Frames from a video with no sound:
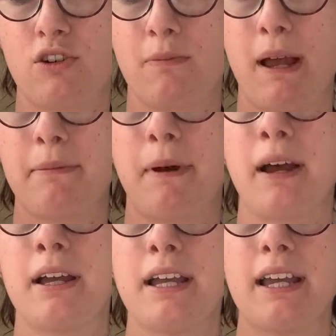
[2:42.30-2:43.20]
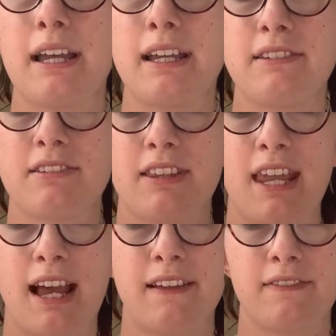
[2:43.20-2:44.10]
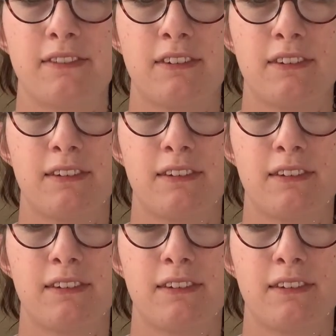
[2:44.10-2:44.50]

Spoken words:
paper into the ends,